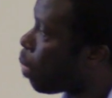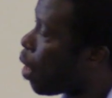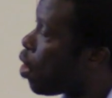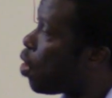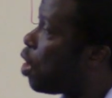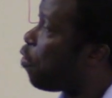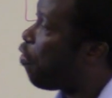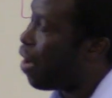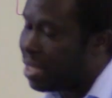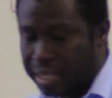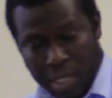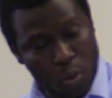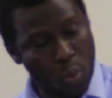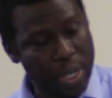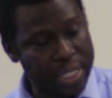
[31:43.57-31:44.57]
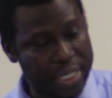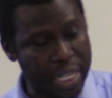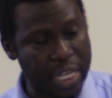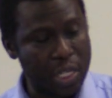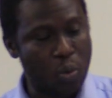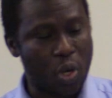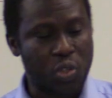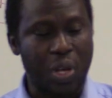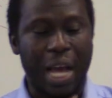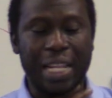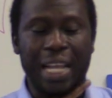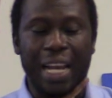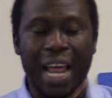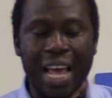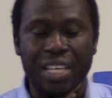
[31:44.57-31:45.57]
So the first thing we did was to
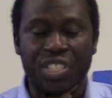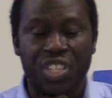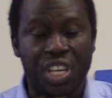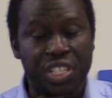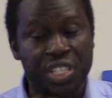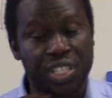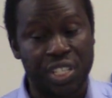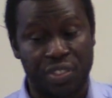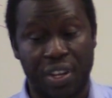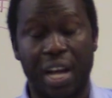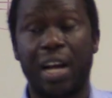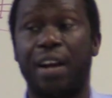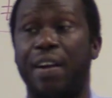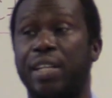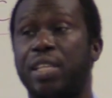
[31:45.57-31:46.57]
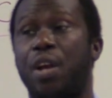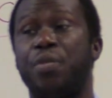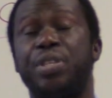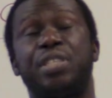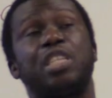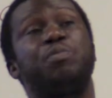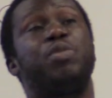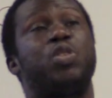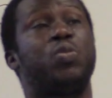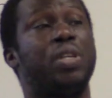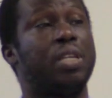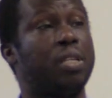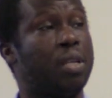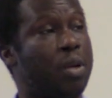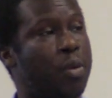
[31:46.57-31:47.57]
analyze changes in drought characteristics
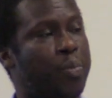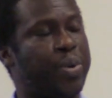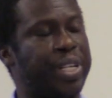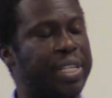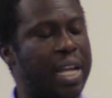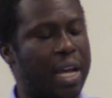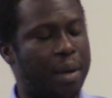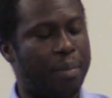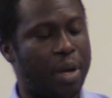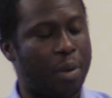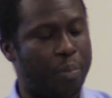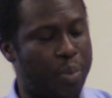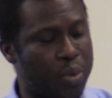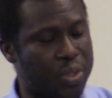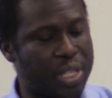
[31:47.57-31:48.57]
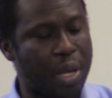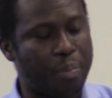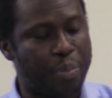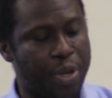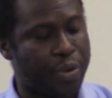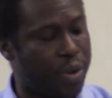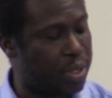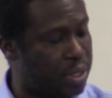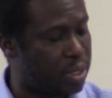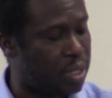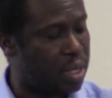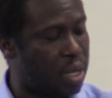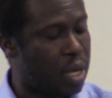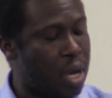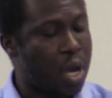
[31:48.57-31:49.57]
between pre-dam and post-dam periods,
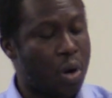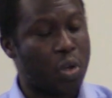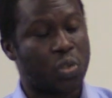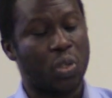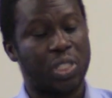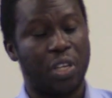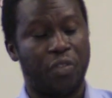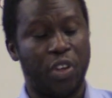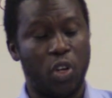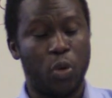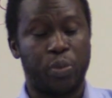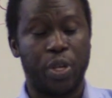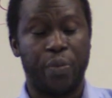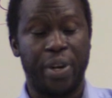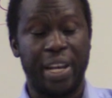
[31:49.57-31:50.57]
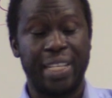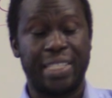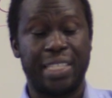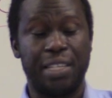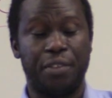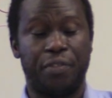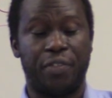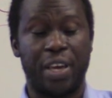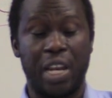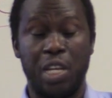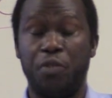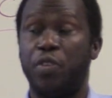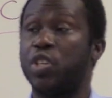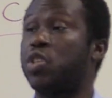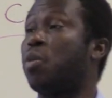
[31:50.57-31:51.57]
and also developed a relative
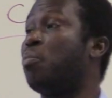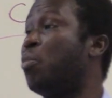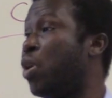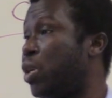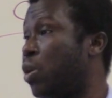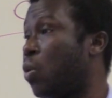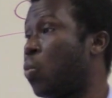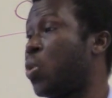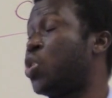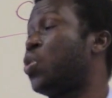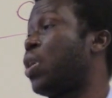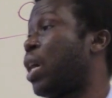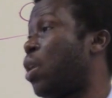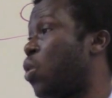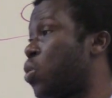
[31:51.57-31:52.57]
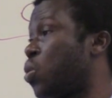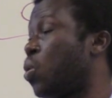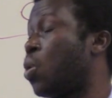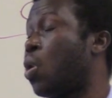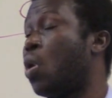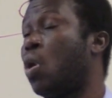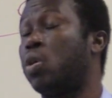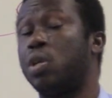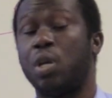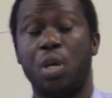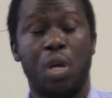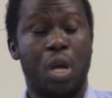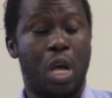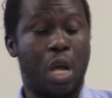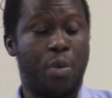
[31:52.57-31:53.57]
elevation model, which you can also call
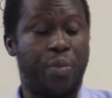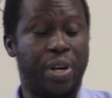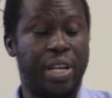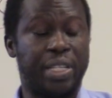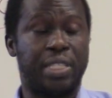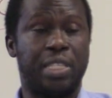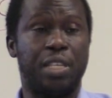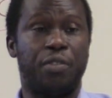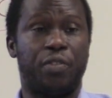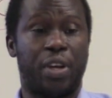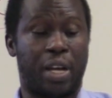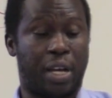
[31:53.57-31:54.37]
relative